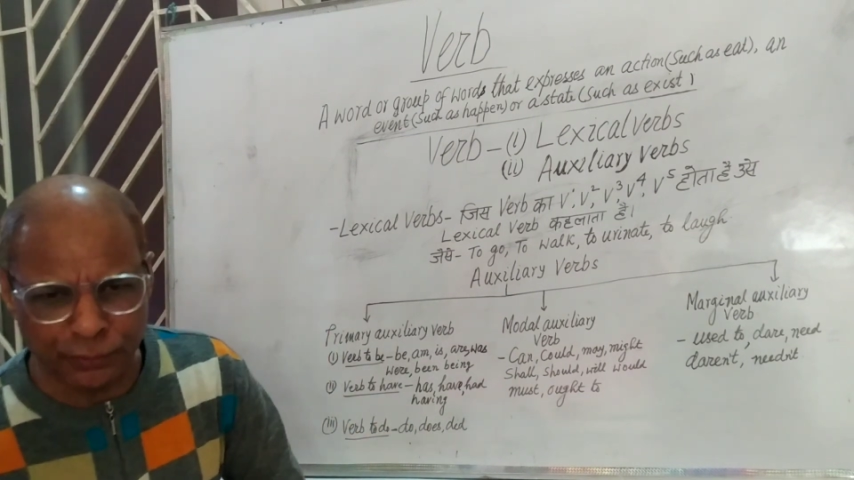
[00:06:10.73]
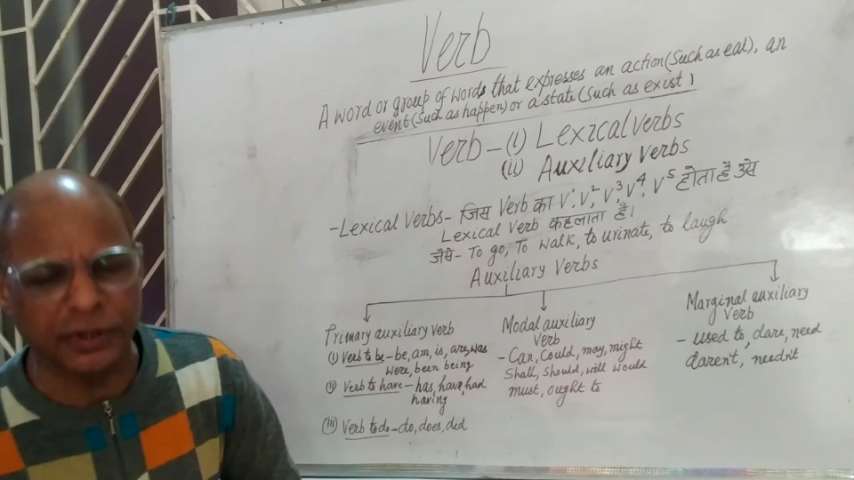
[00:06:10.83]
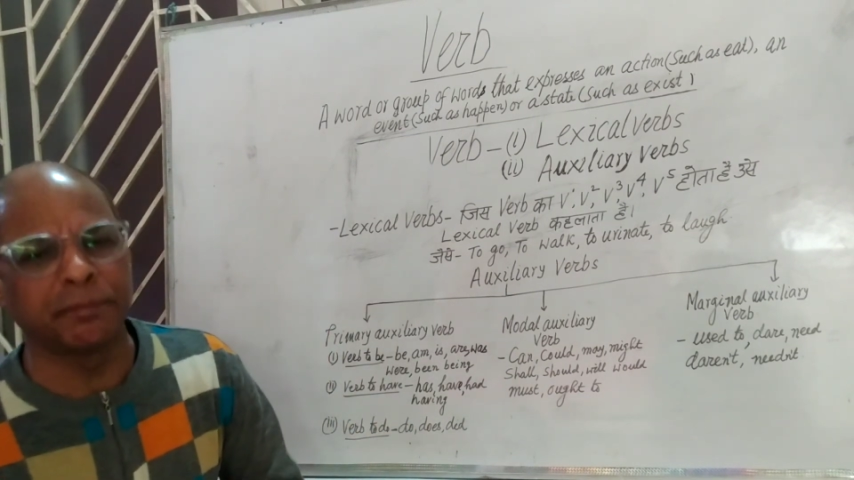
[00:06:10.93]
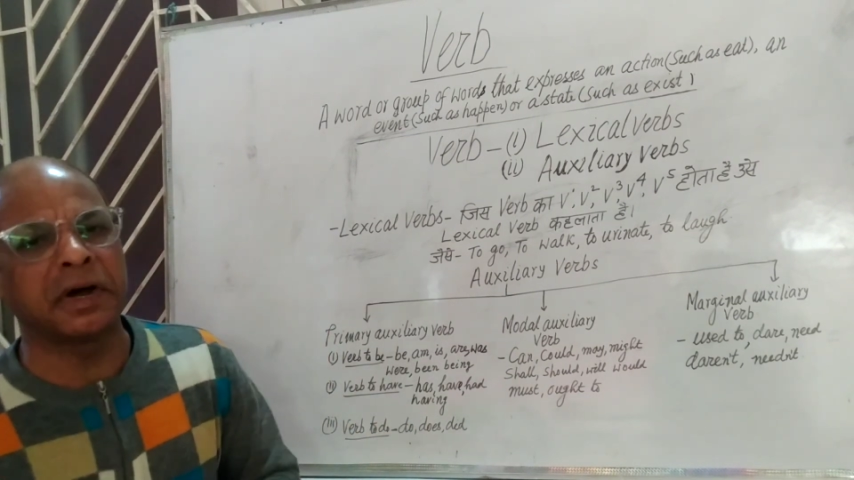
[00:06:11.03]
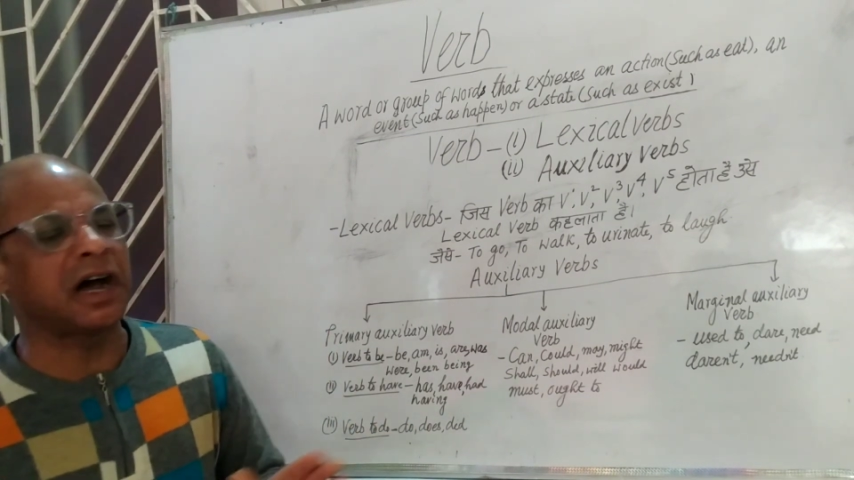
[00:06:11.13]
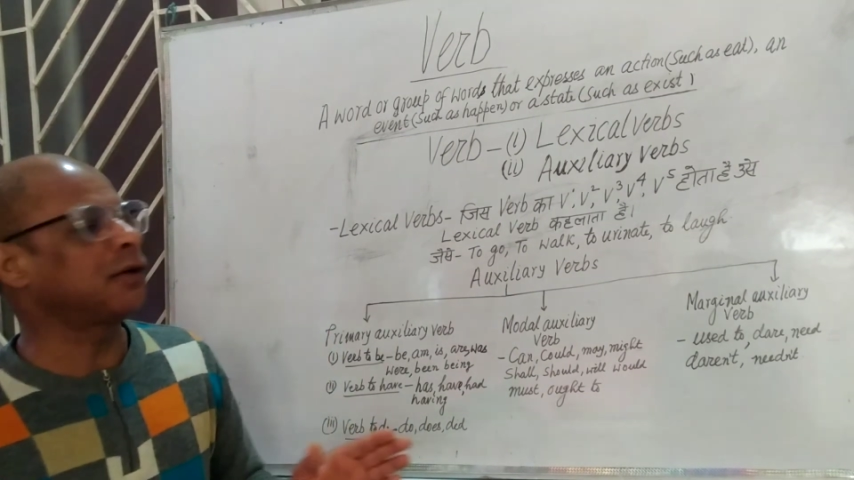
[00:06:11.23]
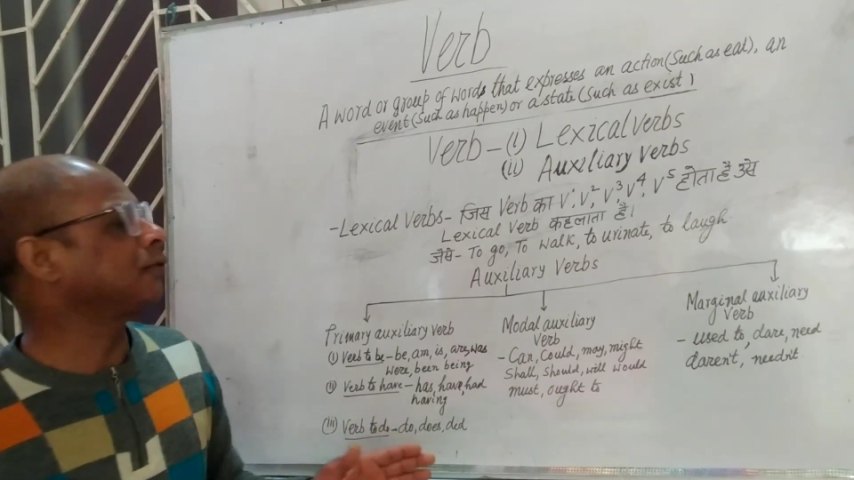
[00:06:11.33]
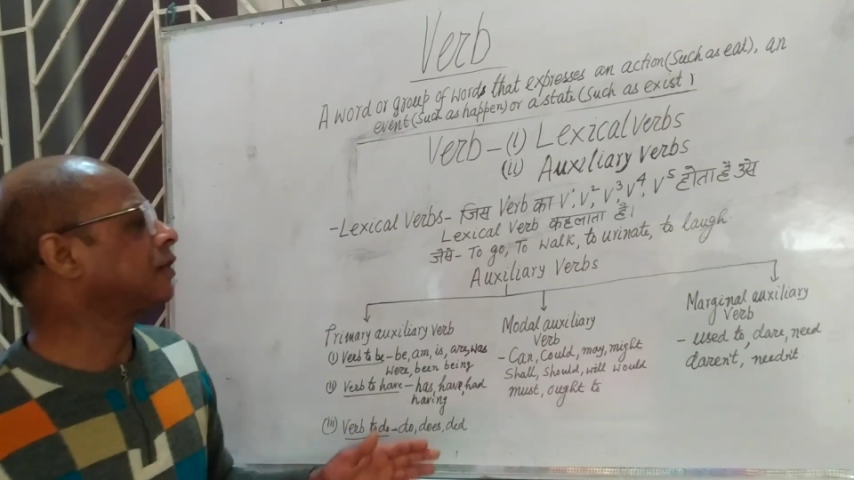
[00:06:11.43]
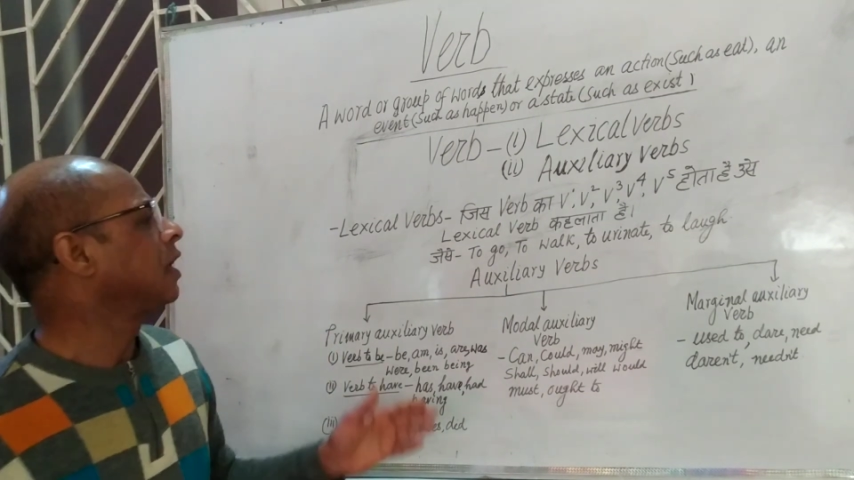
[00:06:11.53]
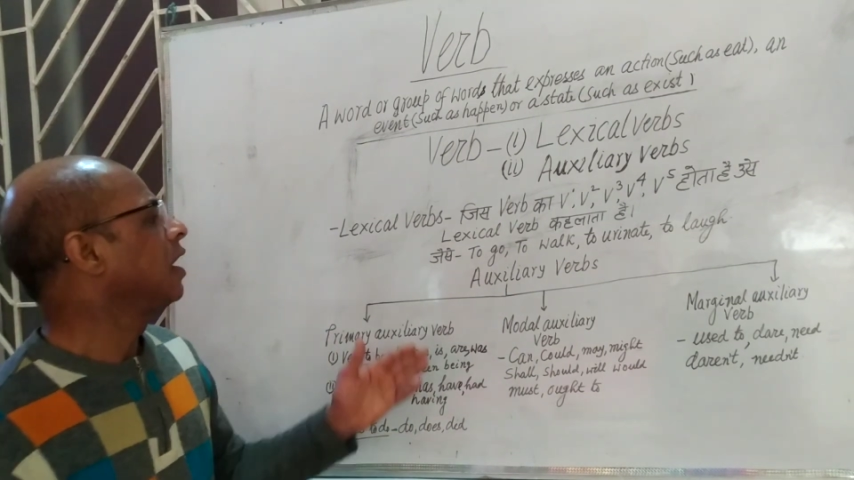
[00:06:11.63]
know
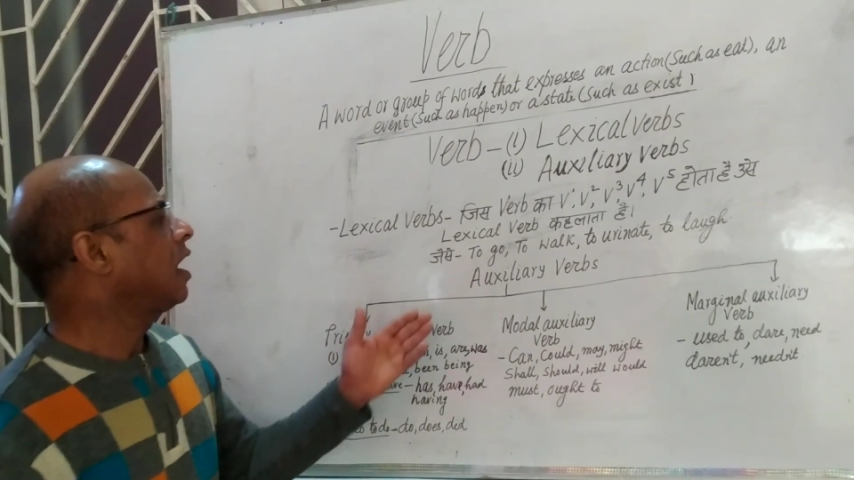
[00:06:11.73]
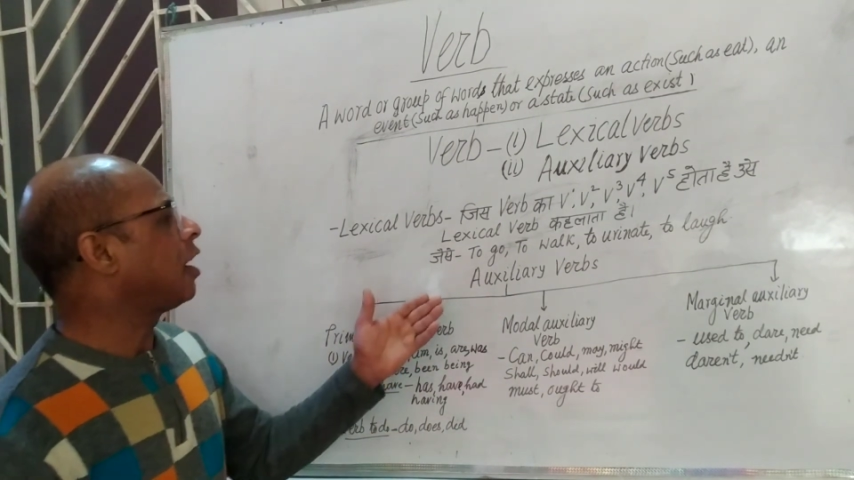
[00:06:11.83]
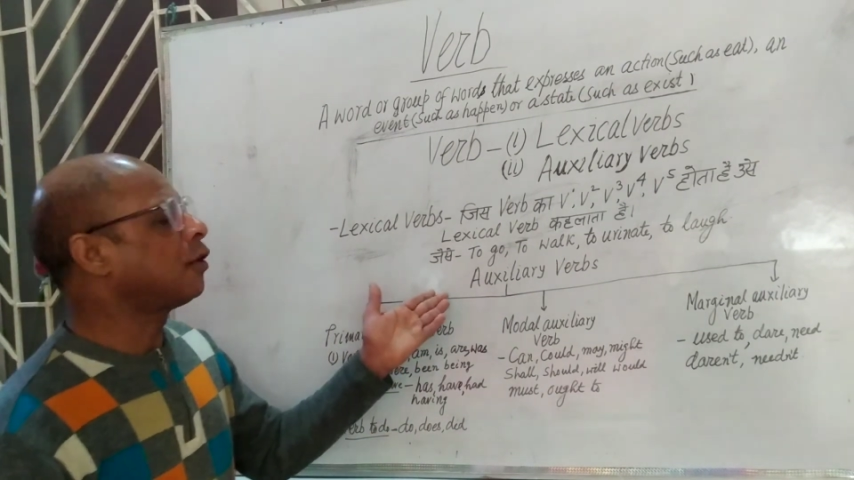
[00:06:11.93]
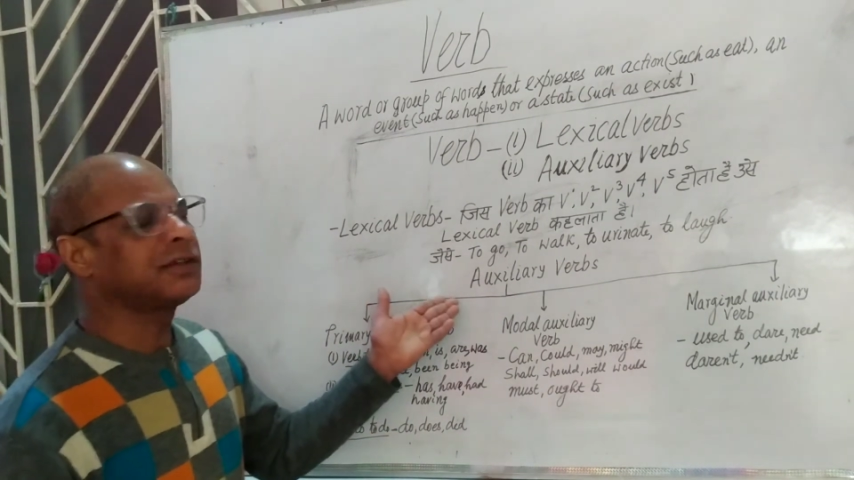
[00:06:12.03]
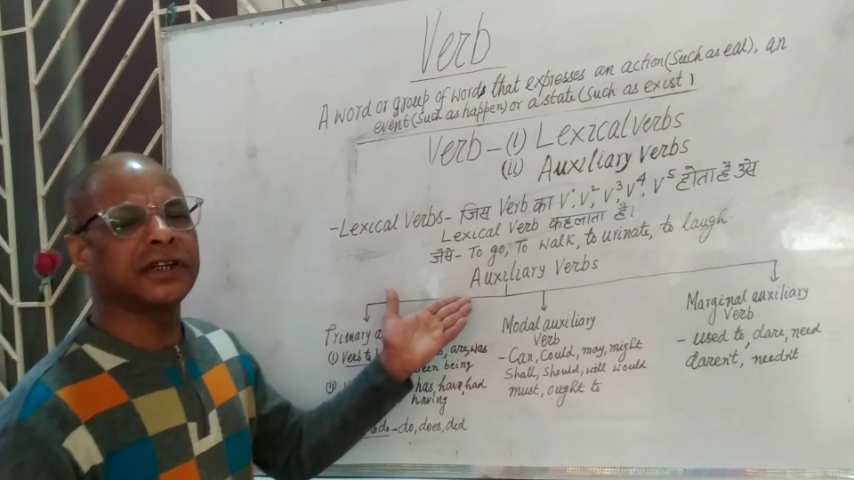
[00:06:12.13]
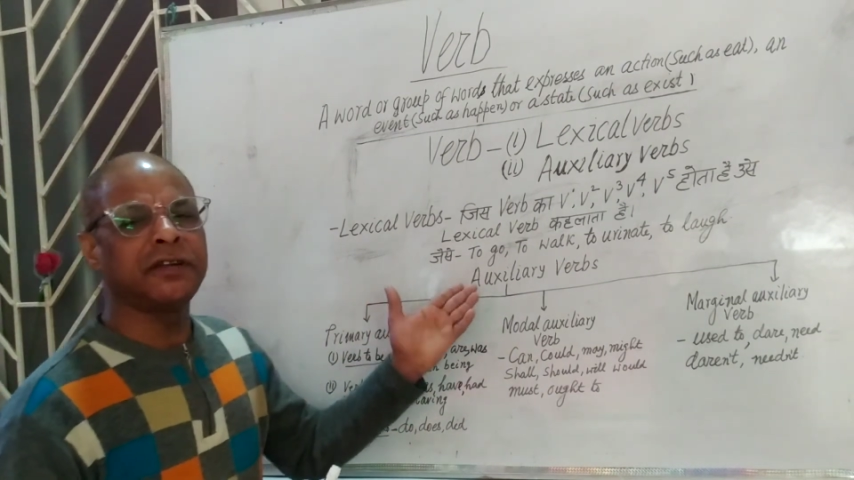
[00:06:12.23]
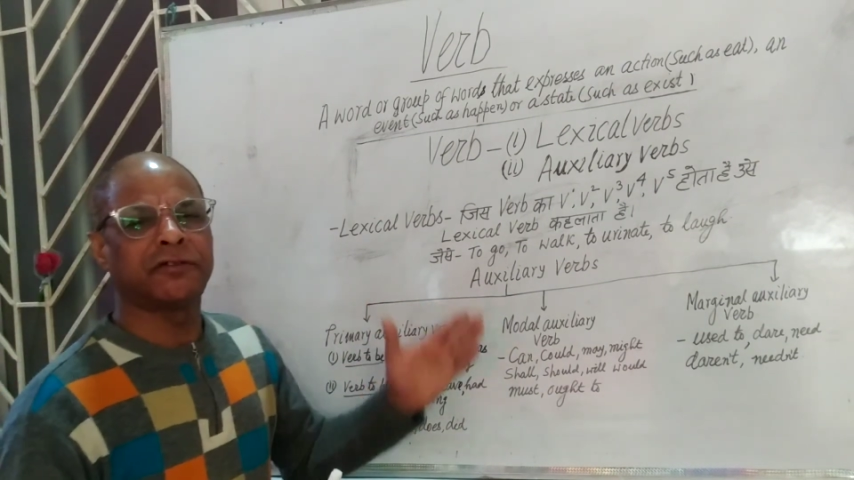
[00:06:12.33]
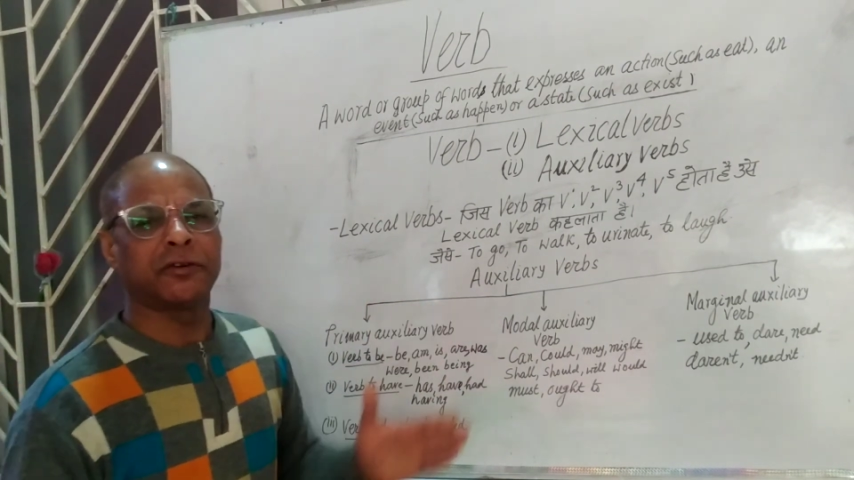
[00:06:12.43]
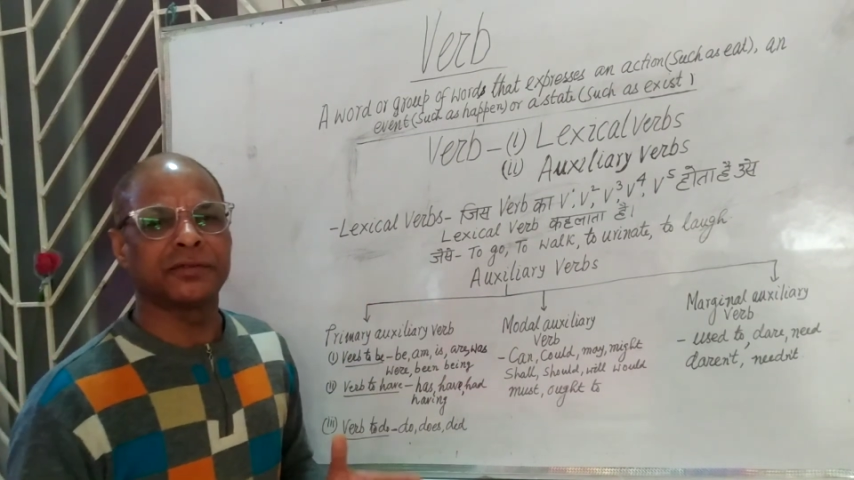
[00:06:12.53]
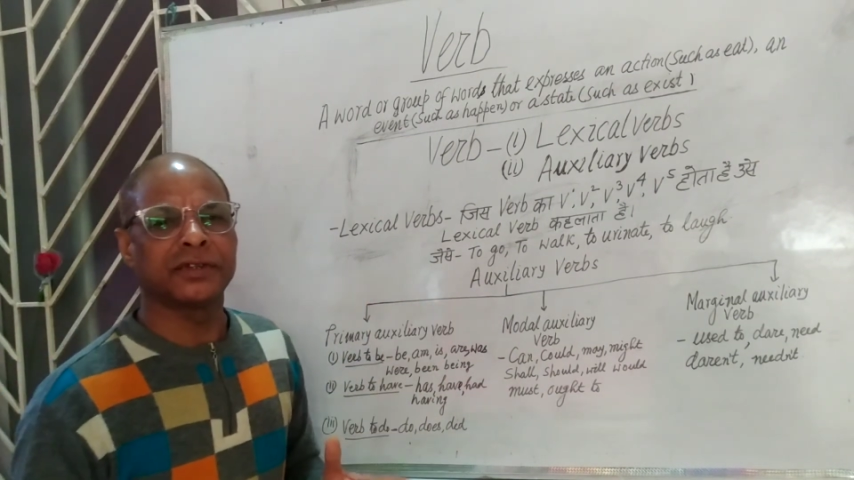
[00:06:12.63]
about auxiliary
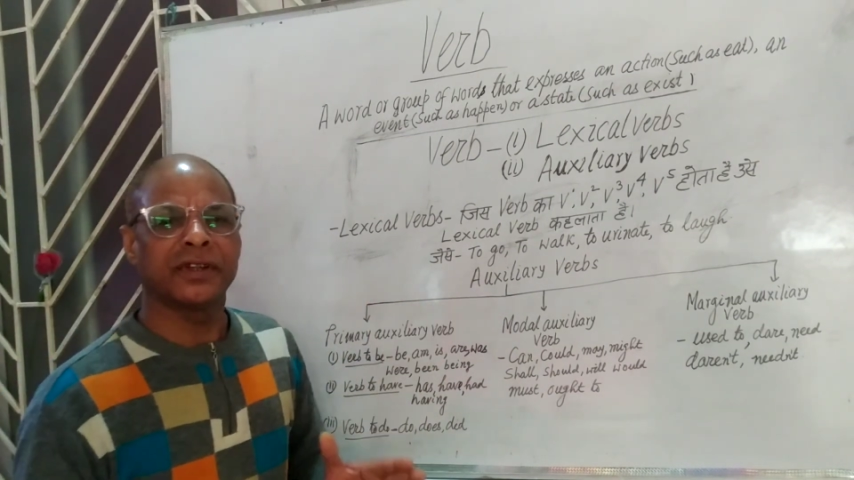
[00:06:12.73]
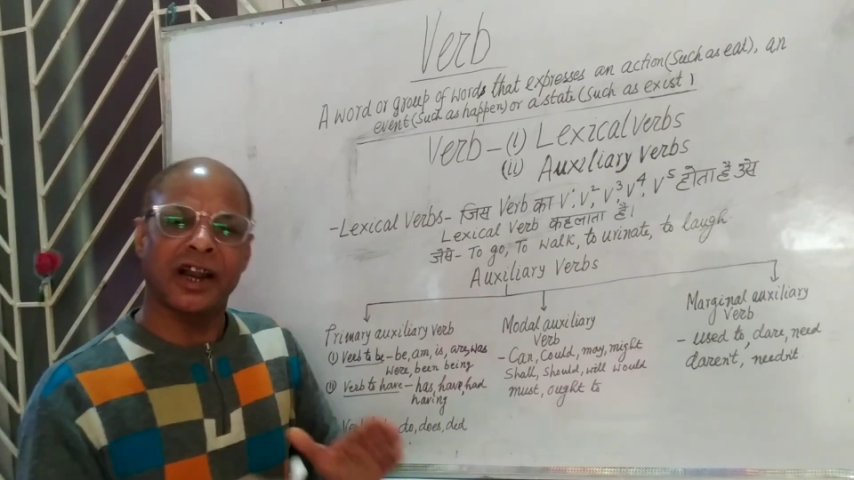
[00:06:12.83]
verbs.